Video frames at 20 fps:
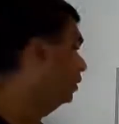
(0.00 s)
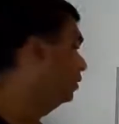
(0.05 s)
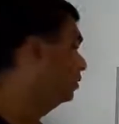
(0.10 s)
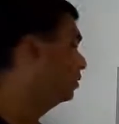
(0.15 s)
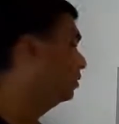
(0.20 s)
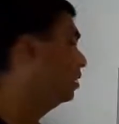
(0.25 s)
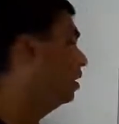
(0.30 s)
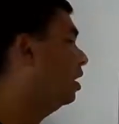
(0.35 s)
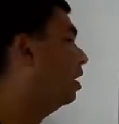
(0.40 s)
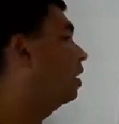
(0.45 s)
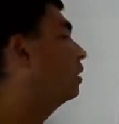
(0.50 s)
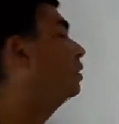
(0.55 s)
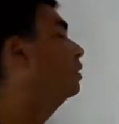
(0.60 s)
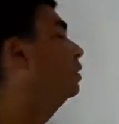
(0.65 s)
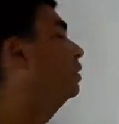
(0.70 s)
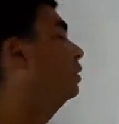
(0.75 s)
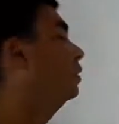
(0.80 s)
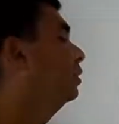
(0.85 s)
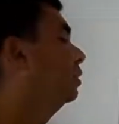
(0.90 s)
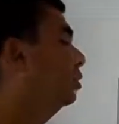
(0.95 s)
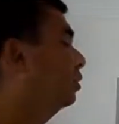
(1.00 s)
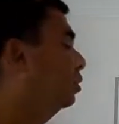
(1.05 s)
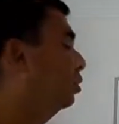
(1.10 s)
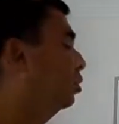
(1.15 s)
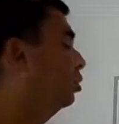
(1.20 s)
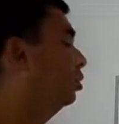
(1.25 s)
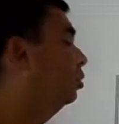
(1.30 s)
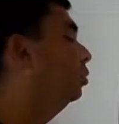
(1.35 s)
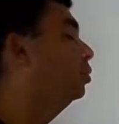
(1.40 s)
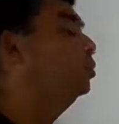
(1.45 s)
It started
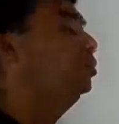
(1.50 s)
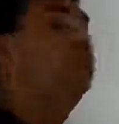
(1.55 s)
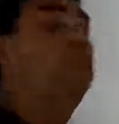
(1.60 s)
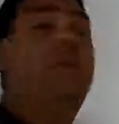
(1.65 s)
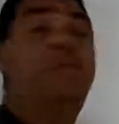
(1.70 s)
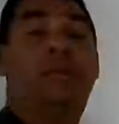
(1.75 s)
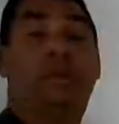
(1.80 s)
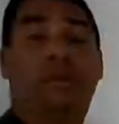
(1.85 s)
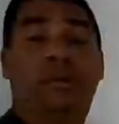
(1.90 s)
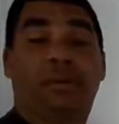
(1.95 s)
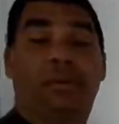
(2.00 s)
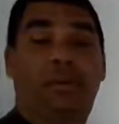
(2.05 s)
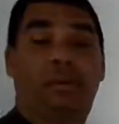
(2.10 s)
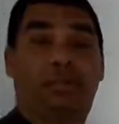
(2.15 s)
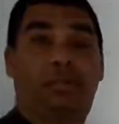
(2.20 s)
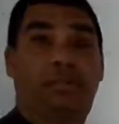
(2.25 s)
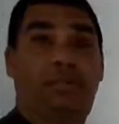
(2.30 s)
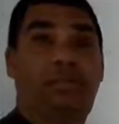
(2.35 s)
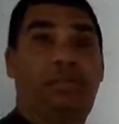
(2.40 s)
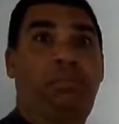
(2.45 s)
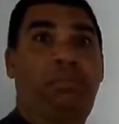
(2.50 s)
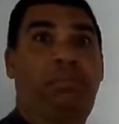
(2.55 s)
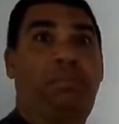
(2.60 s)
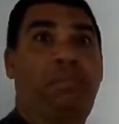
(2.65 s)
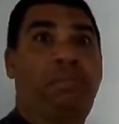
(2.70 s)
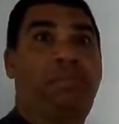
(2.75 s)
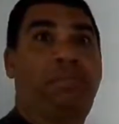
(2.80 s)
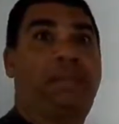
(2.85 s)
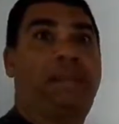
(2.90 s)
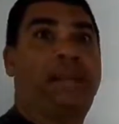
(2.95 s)
to
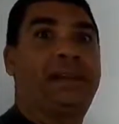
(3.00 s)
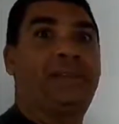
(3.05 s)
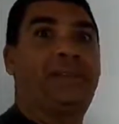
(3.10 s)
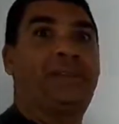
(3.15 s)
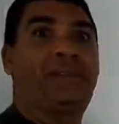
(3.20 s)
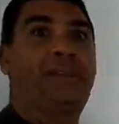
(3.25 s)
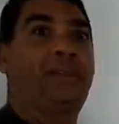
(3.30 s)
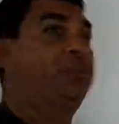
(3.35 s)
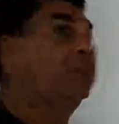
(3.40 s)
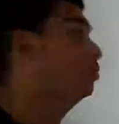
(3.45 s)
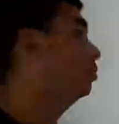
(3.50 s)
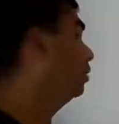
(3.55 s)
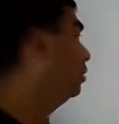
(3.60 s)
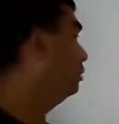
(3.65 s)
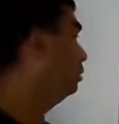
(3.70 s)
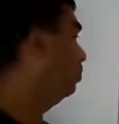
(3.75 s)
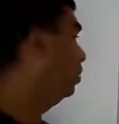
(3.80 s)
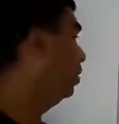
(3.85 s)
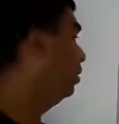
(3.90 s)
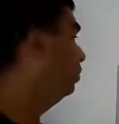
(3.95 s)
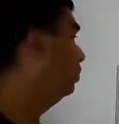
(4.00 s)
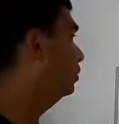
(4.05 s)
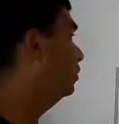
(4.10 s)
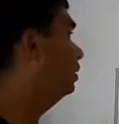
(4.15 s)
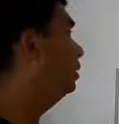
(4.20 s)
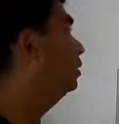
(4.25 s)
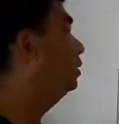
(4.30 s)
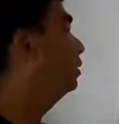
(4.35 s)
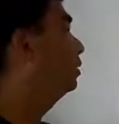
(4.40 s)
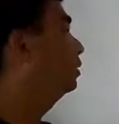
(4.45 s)
bring back results. He
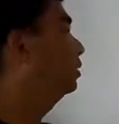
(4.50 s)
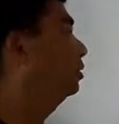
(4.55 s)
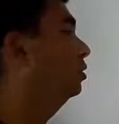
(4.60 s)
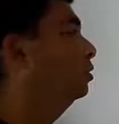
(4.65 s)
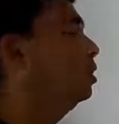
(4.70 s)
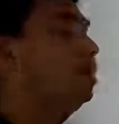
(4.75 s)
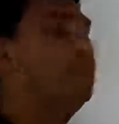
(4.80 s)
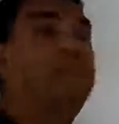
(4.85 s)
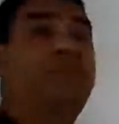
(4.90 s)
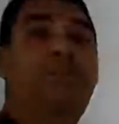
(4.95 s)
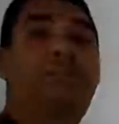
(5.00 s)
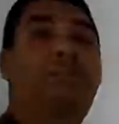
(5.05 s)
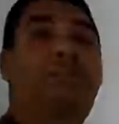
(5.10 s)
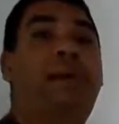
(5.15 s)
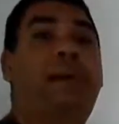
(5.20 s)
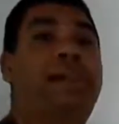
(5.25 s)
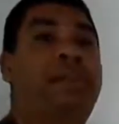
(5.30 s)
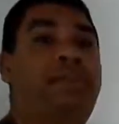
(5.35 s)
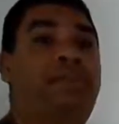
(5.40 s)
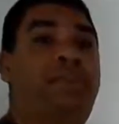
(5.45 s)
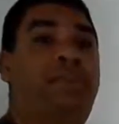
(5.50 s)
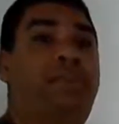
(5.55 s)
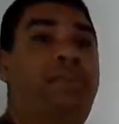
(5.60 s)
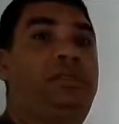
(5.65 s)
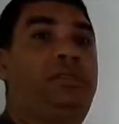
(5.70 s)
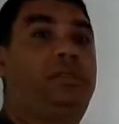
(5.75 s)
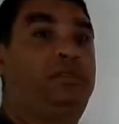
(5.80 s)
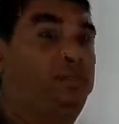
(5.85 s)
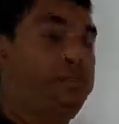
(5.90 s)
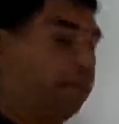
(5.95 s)
posted, numbers spiked on
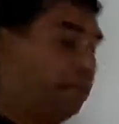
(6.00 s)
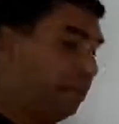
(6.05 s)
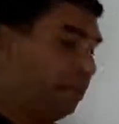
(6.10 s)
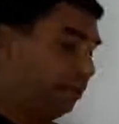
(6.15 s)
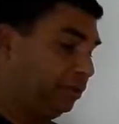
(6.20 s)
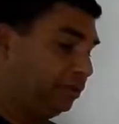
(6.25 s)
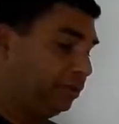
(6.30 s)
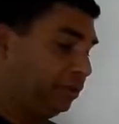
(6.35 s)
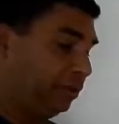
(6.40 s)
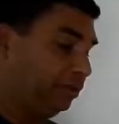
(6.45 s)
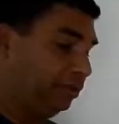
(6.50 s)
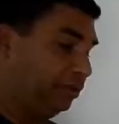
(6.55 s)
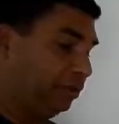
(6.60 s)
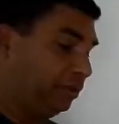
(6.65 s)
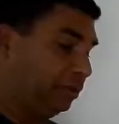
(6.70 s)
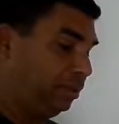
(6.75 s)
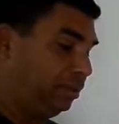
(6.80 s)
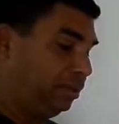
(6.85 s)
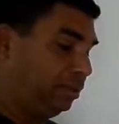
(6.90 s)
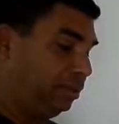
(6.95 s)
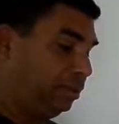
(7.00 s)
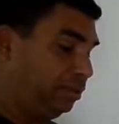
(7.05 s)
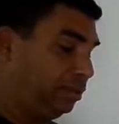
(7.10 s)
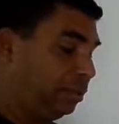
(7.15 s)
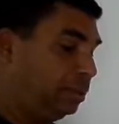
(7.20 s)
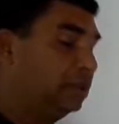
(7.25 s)
his mails, you know.